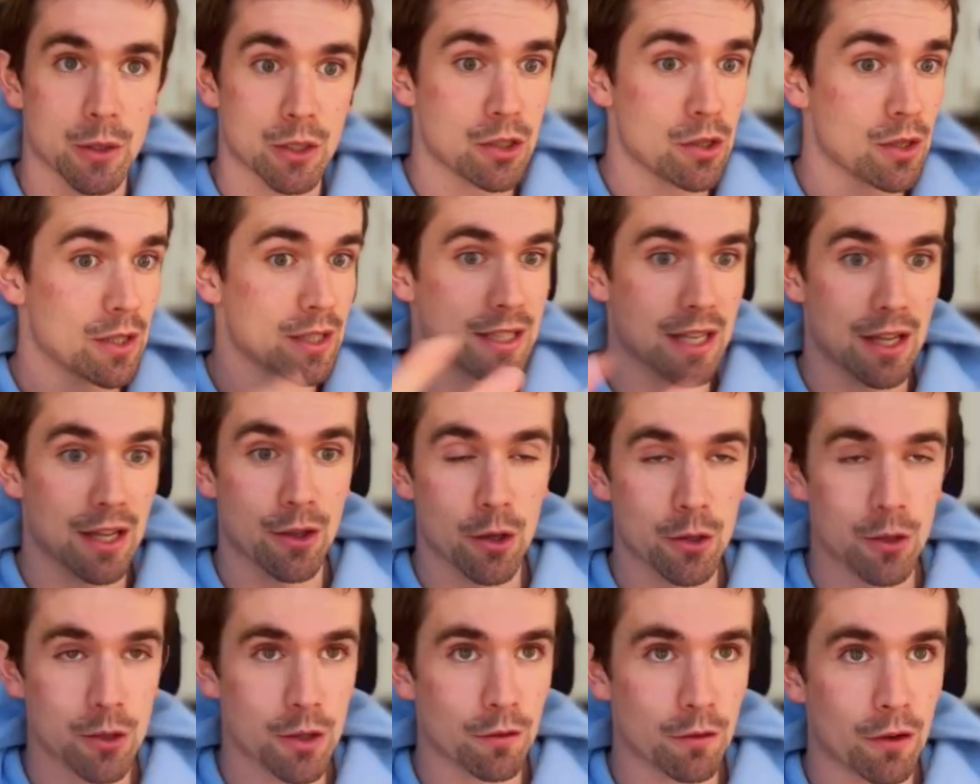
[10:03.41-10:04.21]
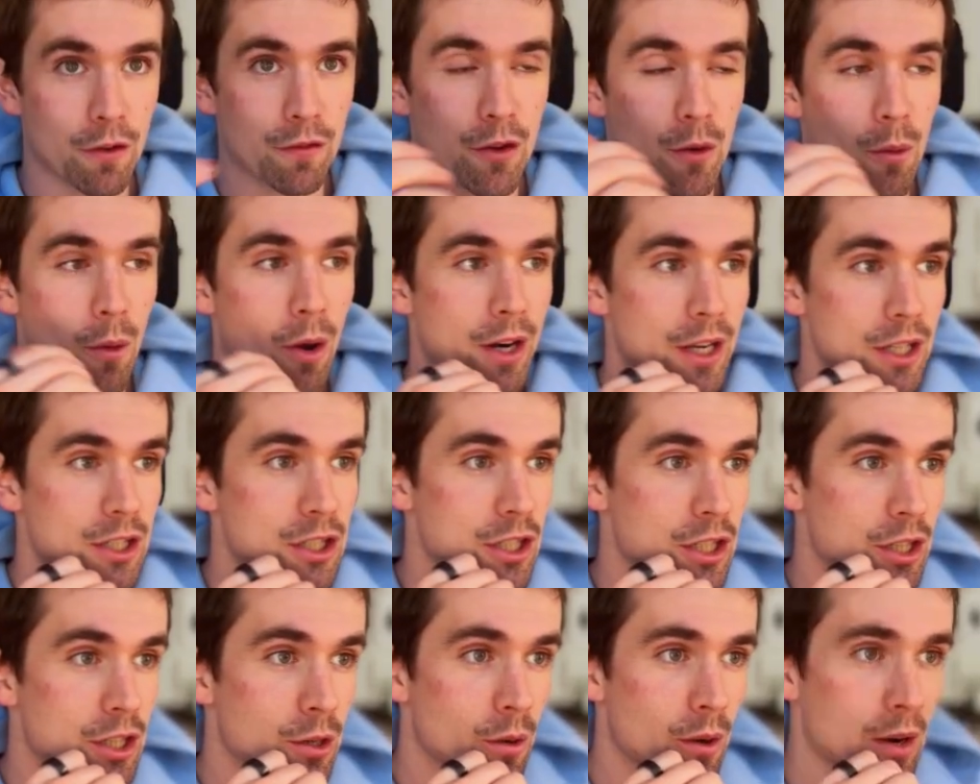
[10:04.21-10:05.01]
And you can send those over if you wanted
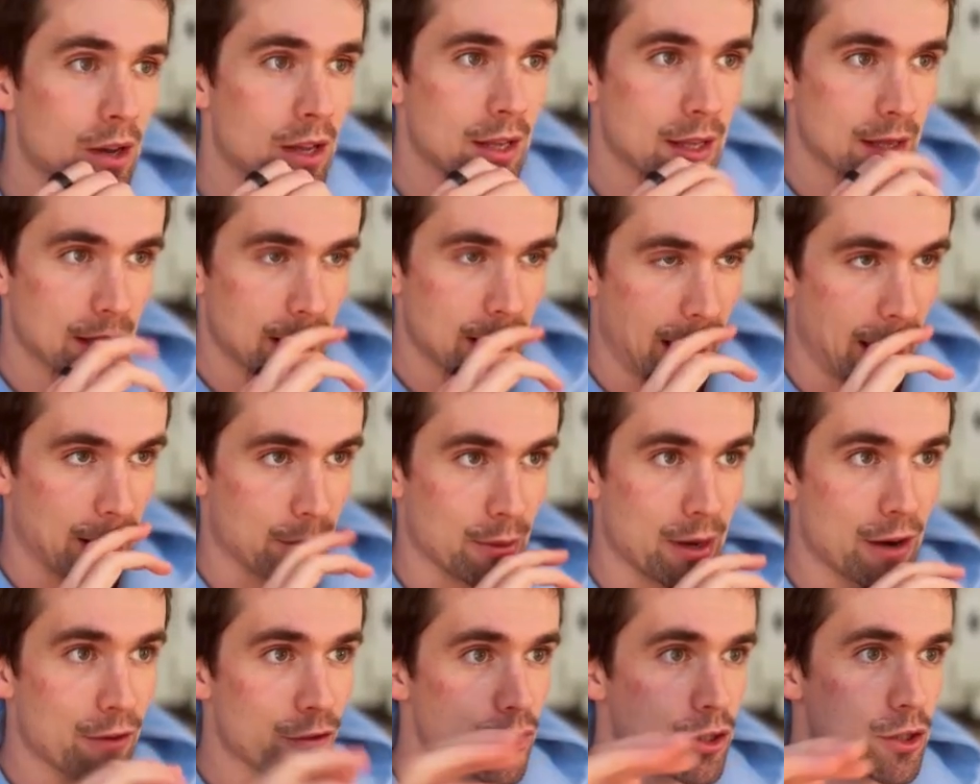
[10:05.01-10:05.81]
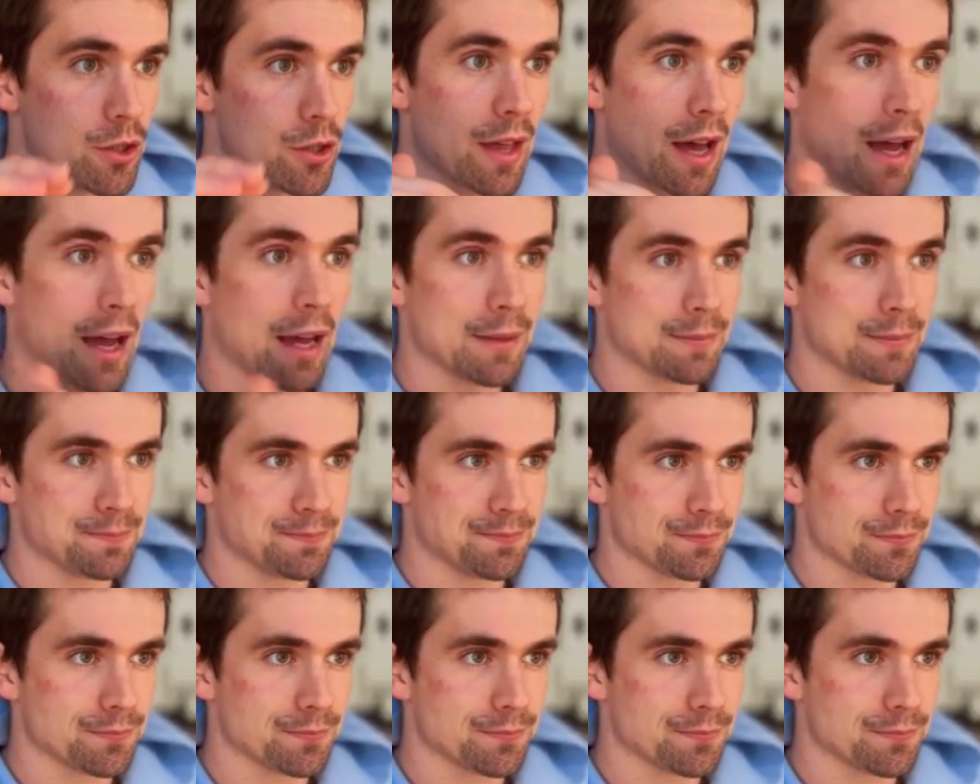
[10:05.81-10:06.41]
to, and whenever you do that,